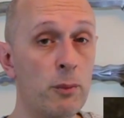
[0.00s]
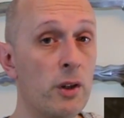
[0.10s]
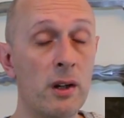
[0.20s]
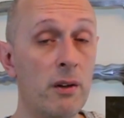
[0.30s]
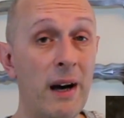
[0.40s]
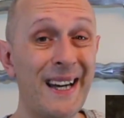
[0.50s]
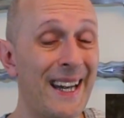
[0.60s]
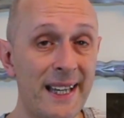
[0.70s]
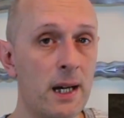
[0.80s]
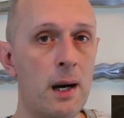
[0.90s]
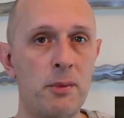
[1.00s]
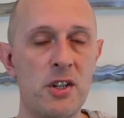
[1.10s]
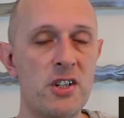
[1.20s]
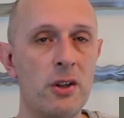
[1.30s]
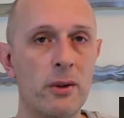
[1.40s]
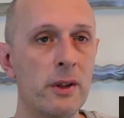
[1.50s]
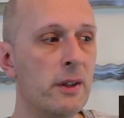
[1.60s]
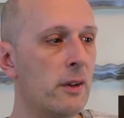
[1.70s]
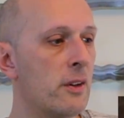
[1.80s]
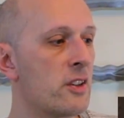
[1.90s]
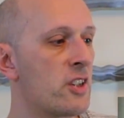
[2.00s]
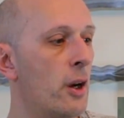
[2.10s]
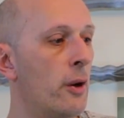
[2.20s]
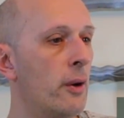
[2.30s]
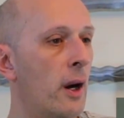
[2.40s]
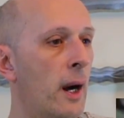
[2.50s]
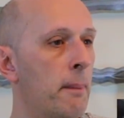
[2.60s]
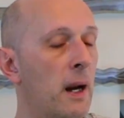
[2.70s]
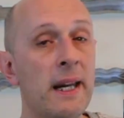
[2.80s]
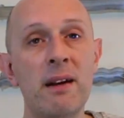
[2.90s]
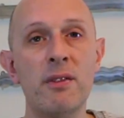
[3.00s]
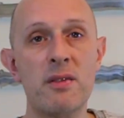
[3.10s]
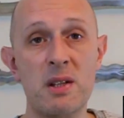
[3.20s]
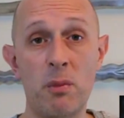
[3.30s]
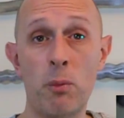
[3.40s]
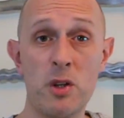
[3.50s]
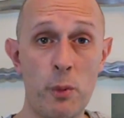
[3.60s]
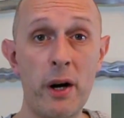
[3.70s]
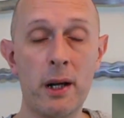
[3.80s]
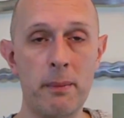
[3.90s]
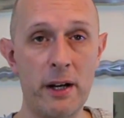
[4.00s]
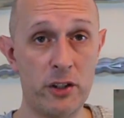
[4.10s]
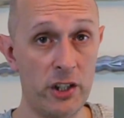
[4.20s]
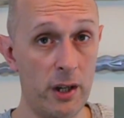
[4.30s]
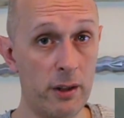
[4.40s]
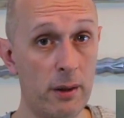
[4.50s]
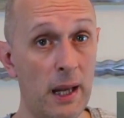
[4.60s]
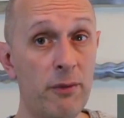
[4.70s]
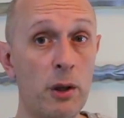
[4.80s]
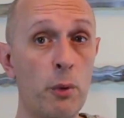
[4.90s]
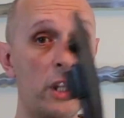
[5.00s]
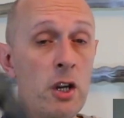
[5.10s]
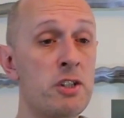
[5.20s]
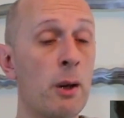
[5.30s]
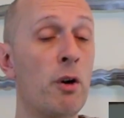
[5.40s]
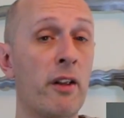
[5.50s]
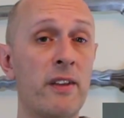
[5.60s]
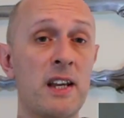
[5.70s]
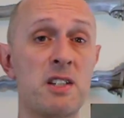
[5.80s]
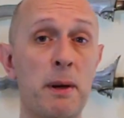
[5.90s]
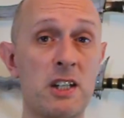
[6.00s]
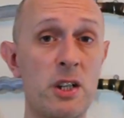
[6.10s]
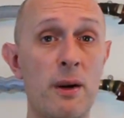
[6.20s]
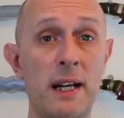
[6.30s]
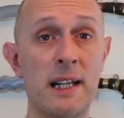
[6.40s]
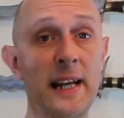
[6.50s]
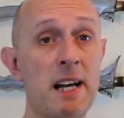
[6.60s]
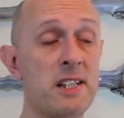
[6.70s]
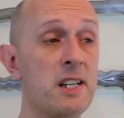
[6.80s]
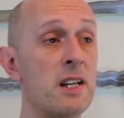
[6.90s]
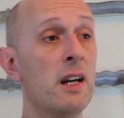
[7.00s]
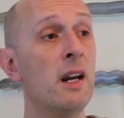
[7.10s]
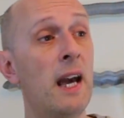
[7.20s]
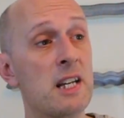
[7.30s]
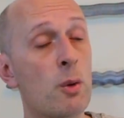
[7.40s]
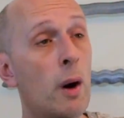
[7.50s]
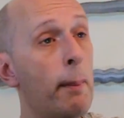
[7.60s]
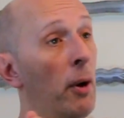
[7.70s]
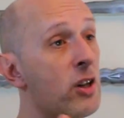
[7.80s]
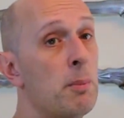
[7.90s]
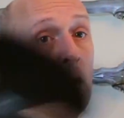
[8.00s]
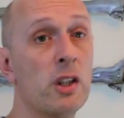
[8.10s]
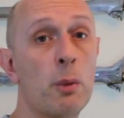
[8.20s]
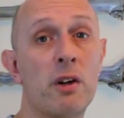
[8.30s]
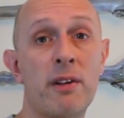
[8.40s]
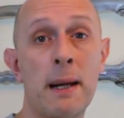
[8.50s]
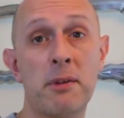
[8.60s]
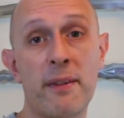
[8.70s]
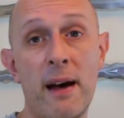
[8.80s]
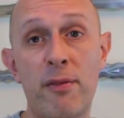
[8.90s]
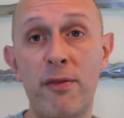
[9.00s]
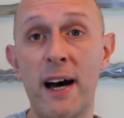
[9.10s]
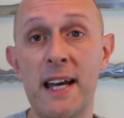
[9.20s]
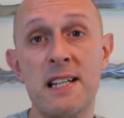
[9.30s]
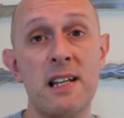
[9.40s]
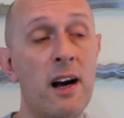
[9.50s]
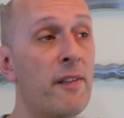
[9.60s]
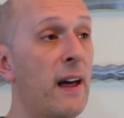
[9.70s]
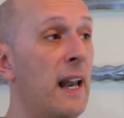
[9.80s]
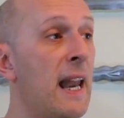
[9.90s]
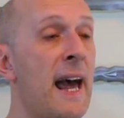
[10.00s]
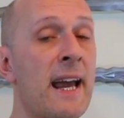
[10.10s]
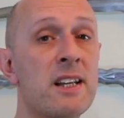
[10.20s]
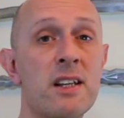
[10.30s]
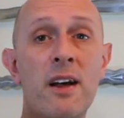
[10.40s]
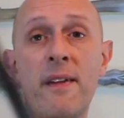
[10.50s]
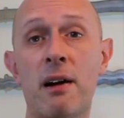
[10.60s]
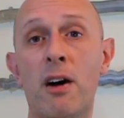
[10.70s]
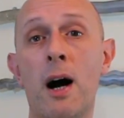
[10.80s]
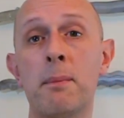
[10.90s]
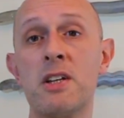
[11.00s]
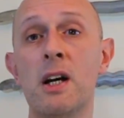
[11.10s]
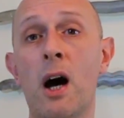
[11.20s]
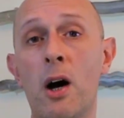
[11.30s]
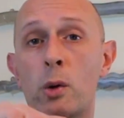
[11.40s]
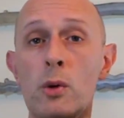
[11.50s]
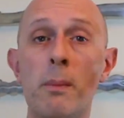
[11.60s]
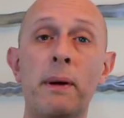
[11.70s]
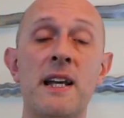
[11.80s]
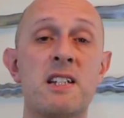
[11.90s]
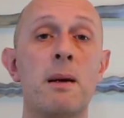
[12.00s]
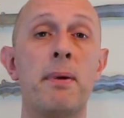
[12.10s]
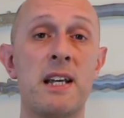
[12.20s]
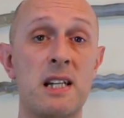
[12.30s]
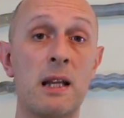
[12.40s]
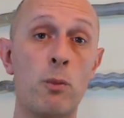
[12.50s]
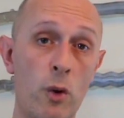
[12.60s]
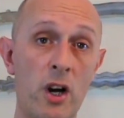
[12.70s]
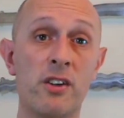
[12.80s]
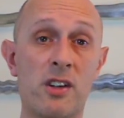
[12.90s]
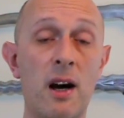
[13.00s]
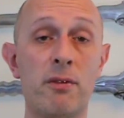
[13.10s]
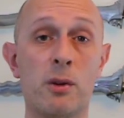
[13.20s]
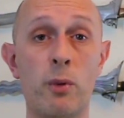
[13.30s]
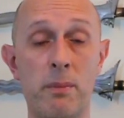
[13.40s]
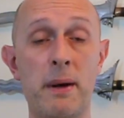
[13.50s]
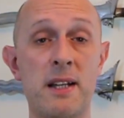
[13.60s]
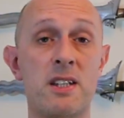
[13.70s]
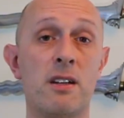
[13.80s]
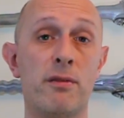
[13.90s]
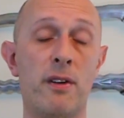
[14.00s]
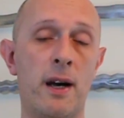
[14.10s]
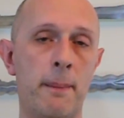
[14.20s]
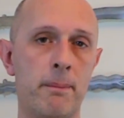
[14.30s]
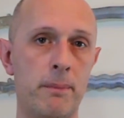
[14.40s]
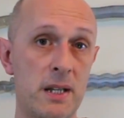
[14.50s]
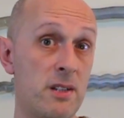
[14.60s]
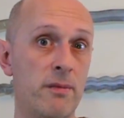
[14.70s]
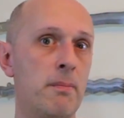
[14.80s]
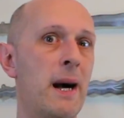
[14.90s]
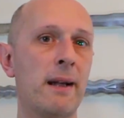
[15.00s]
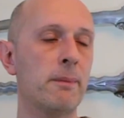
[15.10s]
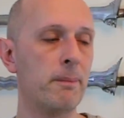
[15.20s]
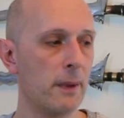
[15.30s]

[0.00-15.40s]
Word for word: them wouldn't have had any armour at all. So, um, and even if someone was wearing a mail shirt, if you were using one of these big two handed axes, it's quite possible you would have aimed at their face, at their legs, at their arms, at all the bits that basically weren't covered with bits of, um, bits of mail.